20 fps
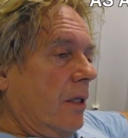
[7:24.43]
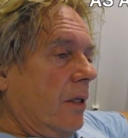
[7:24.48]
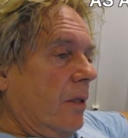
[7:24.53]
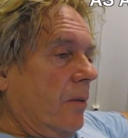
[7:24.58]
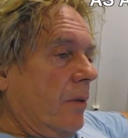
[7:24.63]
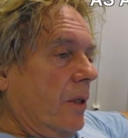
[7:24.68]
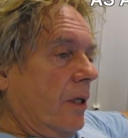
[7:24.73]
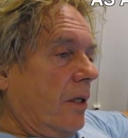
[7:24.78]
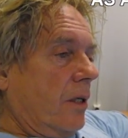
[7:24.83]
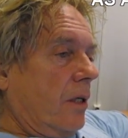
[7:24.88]

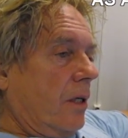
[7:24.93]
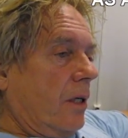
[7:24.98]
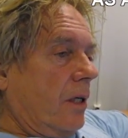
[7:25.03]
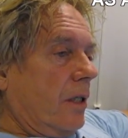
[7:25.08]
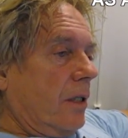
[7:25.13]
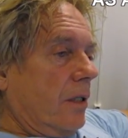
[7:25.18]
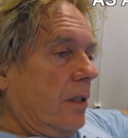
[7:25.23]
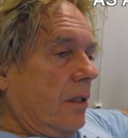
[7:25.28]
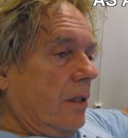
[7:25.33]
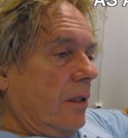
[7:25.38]
what do you call
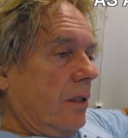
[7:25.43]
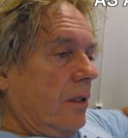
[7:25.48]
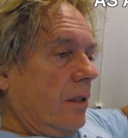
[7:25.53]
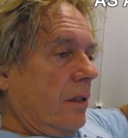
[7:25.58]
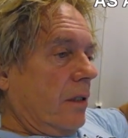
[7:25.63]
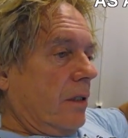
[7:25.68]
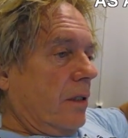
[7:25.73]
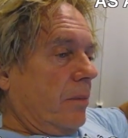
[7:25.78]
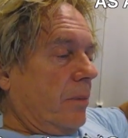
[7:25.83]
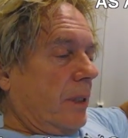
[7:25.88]
it,
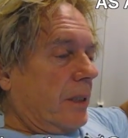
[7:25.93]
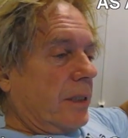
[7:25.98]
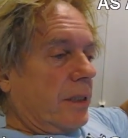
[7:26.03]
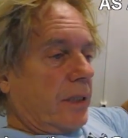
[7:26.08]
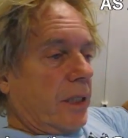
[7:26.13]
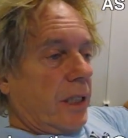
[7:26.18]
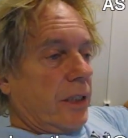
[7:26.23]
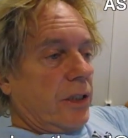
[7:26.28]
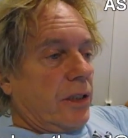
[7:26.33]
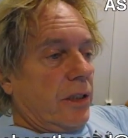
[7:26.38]
the bus
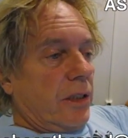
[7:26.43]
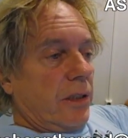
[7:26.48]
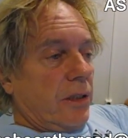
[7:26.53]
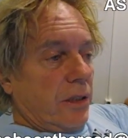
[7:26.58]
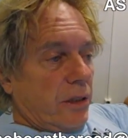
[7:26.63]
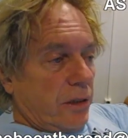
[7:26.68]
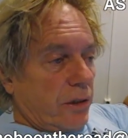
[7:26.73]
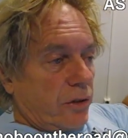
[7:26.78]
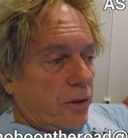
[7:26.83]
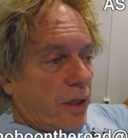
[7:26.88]
station, and
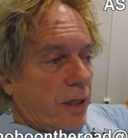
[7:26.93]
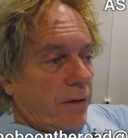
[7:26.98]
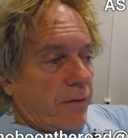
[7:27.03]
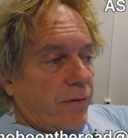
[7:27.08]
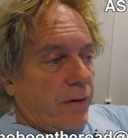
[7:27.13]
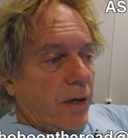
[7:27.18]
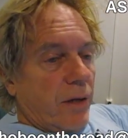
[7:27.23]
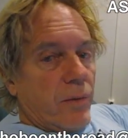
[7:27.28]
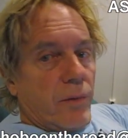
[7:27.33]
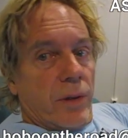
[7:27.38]
then try to
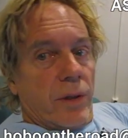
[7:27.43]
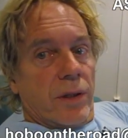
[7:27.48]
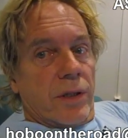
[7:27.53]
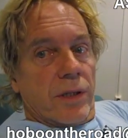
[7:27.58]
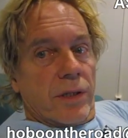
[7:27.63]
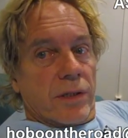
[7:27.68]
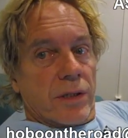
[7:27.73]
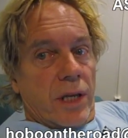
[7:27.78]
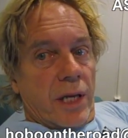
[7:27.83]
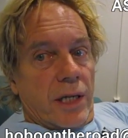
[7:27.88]
find one of
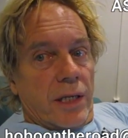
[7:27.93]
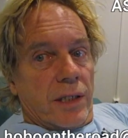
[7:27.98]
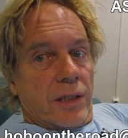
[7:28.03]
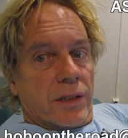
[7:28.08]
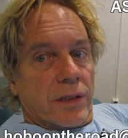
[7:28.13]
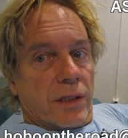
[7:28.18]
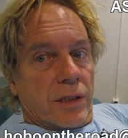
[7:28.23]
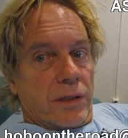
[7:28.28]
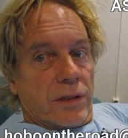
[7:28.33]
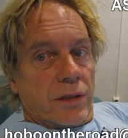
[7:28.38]
these
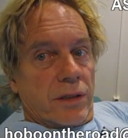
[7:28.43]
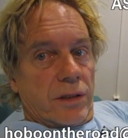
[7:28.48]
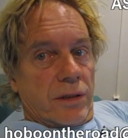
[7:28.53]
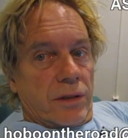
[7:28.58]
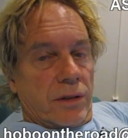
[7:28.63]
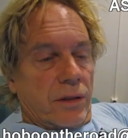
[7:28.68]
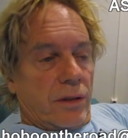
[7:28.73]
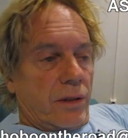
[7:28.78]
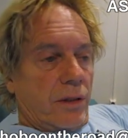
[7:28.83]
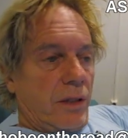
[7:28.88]
ladies, because
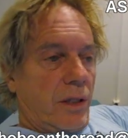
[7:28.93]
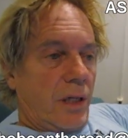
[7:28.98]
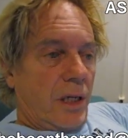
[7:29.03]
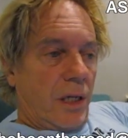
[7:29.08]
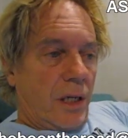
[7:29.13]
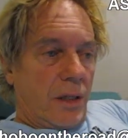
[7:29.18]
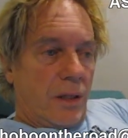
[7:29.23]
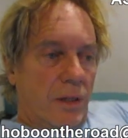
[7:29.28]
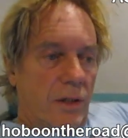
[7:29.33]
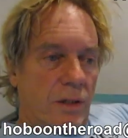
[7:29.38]

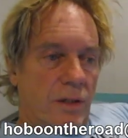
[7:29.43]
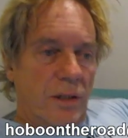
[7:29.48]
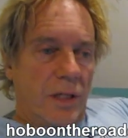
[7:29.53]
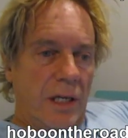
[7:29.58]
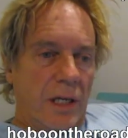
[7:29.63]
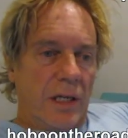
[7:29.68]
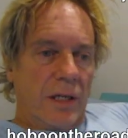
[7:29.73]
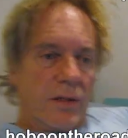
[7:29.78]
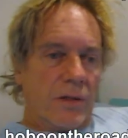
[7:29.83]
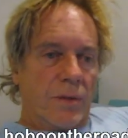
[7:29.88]
there's
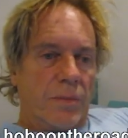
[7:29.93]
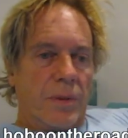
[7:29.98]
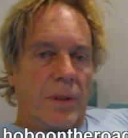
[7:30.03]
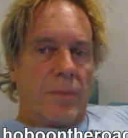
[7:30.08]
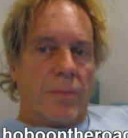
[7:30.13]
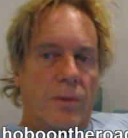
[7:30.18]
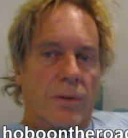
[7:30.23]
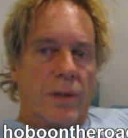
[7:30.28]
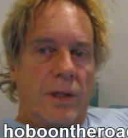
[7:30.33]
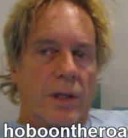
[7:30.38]
ladies or
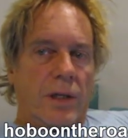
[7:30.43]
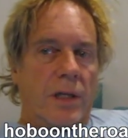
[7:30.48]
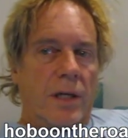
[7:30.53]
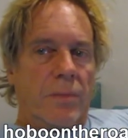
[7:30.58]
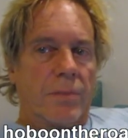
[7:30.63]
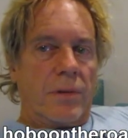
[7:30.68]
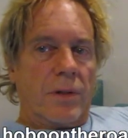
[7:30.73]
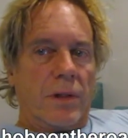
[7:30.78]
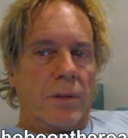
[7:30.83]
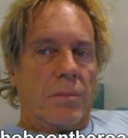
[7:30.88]
people that
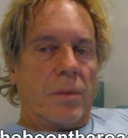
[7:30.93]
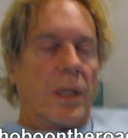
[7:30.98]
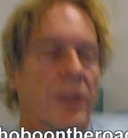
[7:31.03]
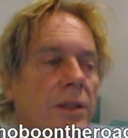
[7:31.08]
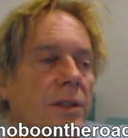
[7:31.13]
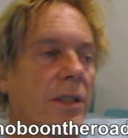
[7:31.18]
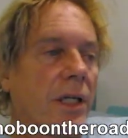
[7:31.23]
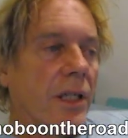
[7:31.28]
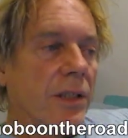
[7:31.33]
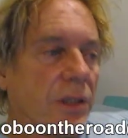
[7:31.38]
come to the bus
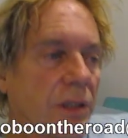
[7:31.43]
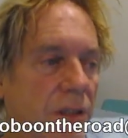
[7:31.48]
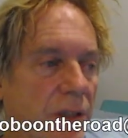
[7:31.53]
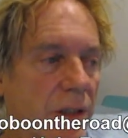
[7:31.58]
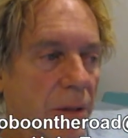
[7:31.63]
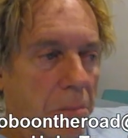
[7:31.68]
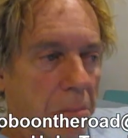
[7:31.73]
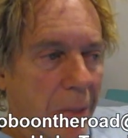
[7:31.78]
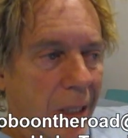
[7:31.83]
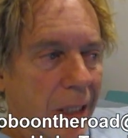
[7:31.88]
stations
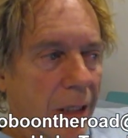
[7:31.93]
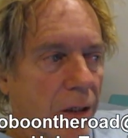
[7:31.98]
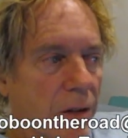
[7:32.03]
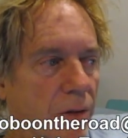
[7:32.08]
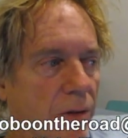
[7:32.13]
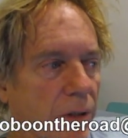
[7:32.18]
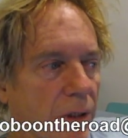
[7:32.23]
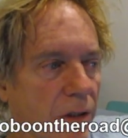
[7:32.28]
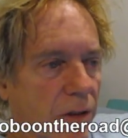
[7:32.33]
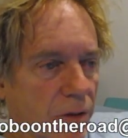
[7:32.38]
to meet
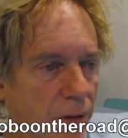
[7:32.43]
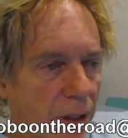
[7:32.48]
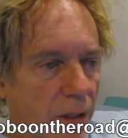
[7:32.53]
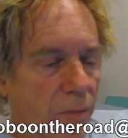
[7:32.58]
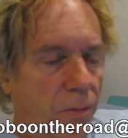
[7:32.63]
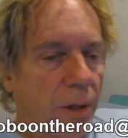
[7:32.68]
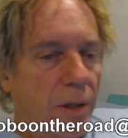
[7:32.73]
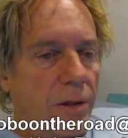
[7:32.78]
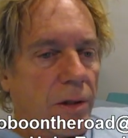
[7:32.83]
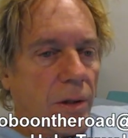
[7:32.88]
you, then try to
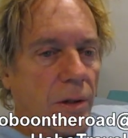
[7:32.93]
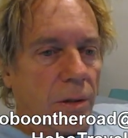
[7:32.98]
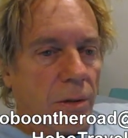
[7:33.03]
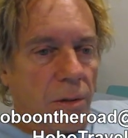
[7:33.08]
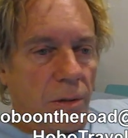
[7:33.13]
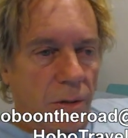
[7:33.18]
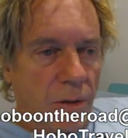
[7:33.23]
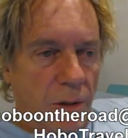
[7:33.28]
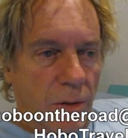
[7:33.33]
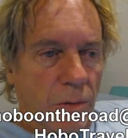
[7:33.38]
rent their
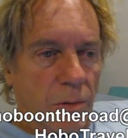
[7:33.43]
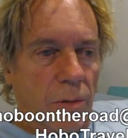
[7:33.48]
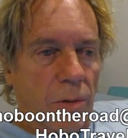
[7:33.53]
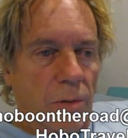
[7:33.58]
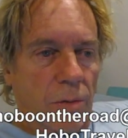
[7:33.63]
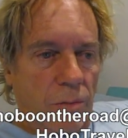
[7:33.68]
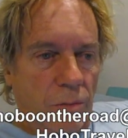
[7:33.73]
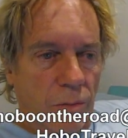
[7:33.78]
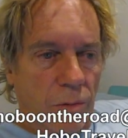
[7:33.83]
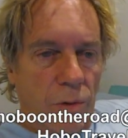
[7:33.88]

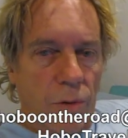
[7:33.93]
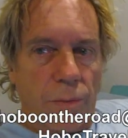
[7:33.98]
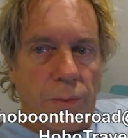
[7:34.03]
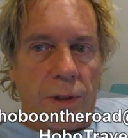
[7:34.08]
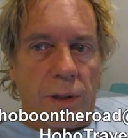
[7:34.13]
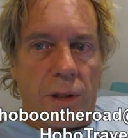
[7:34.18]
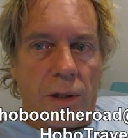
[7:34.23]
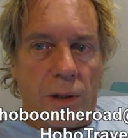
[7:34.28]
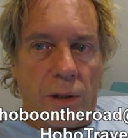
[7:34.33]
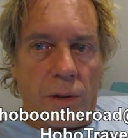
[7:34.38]
room
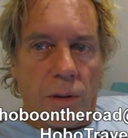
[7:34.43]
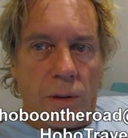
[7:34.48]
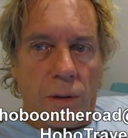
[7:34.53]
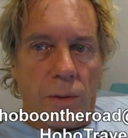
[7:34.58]
in their